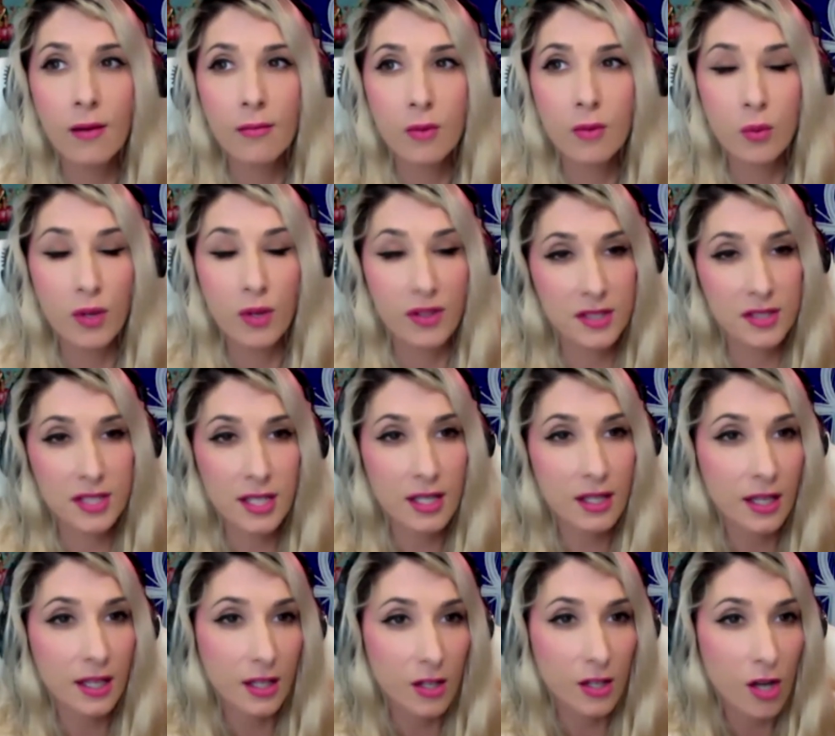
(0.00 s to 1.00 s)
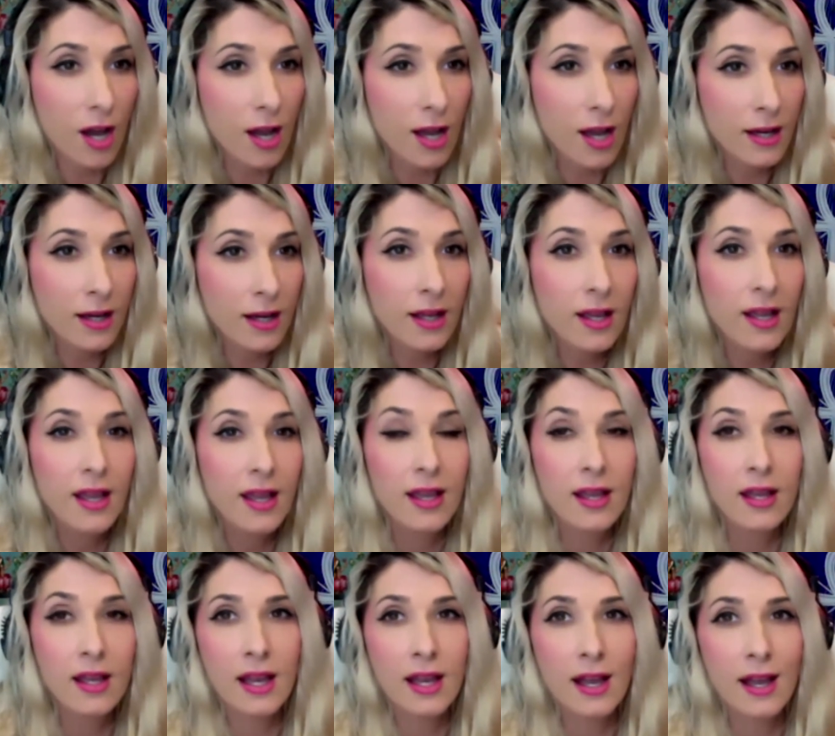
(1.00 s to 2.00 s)
with Teen Hinan
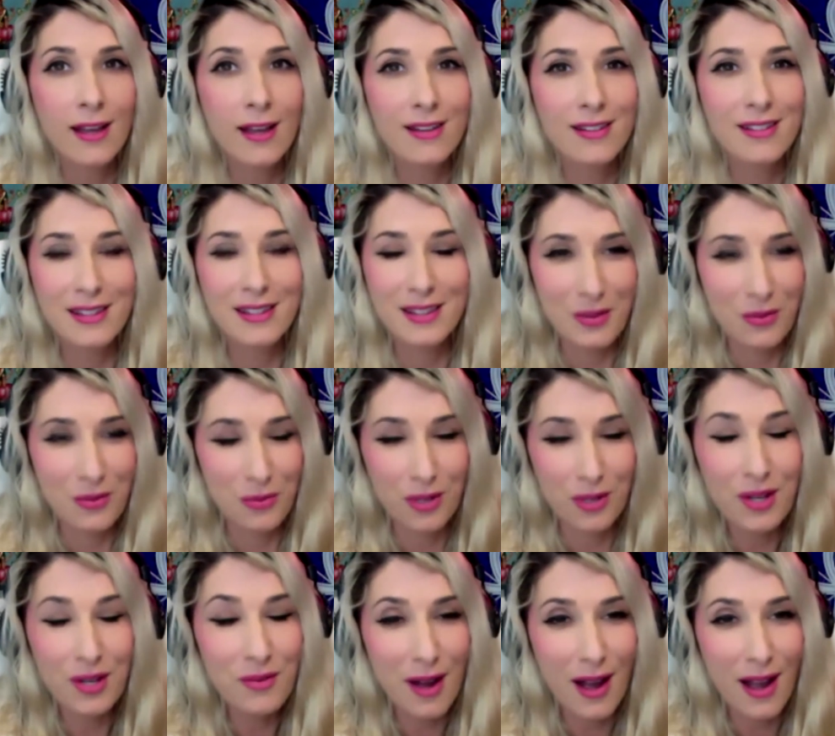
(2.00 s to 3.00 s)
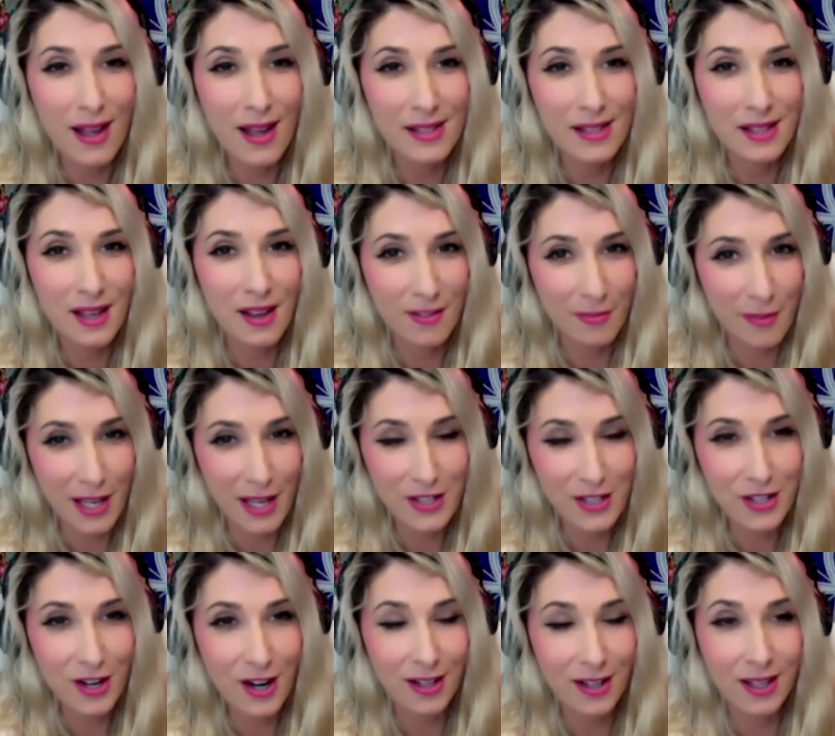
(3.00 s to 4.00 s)
and the re-rise of
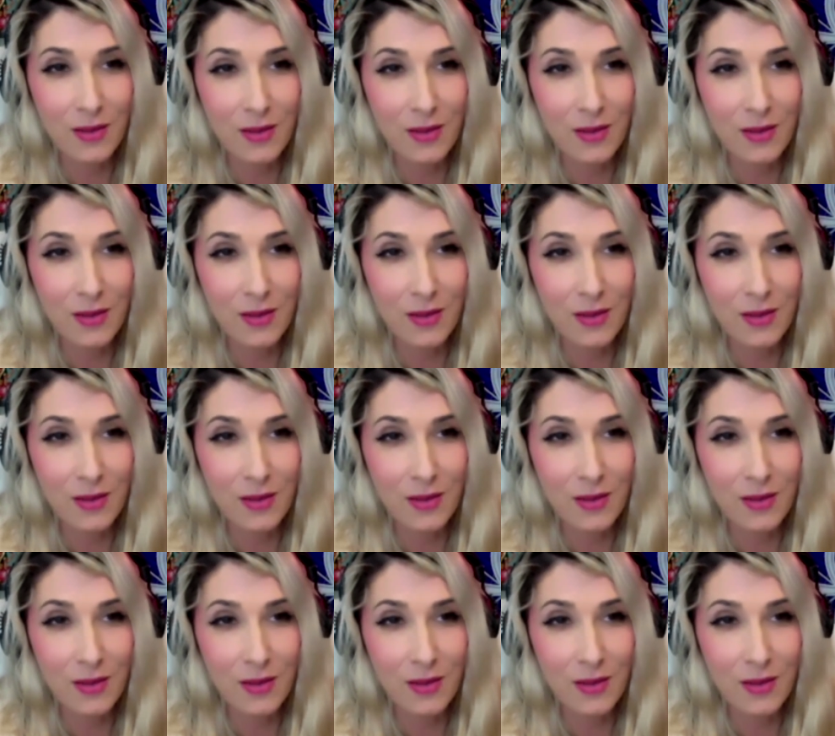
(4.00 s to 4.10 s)
matriarchy,